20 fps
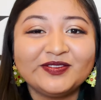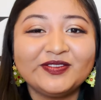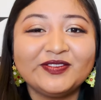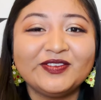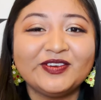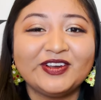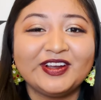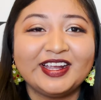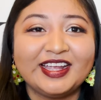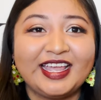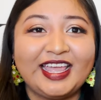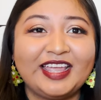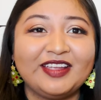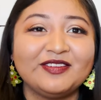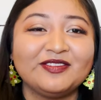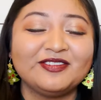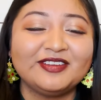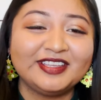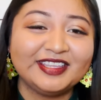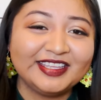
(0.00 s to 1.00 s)
for a
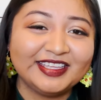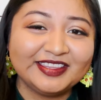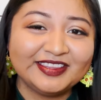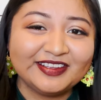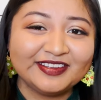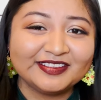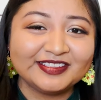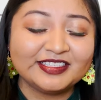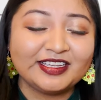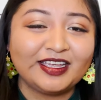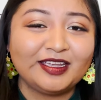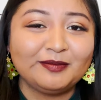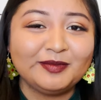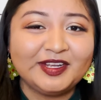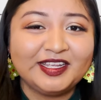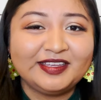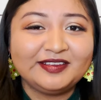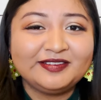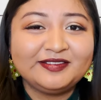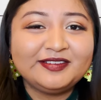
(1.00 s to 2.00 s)
really long time
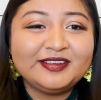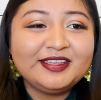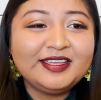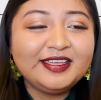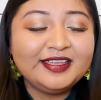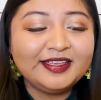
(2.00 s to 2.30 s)
now.